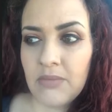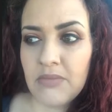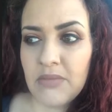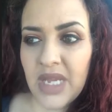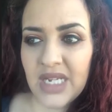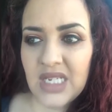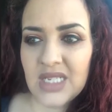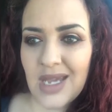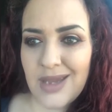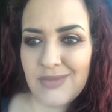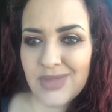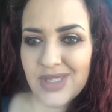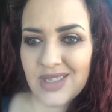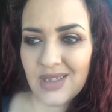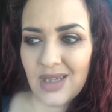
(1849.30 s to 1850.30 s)
Many
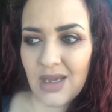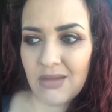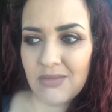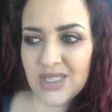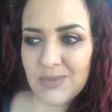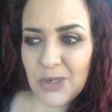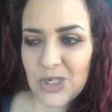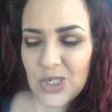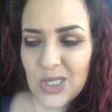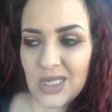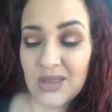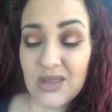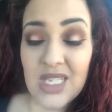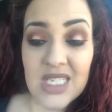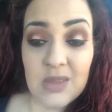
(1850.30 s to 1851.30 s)
times, especially
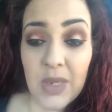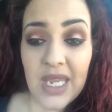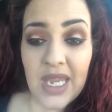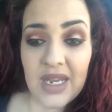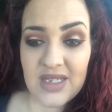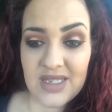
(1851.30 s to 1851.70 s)
this weekend.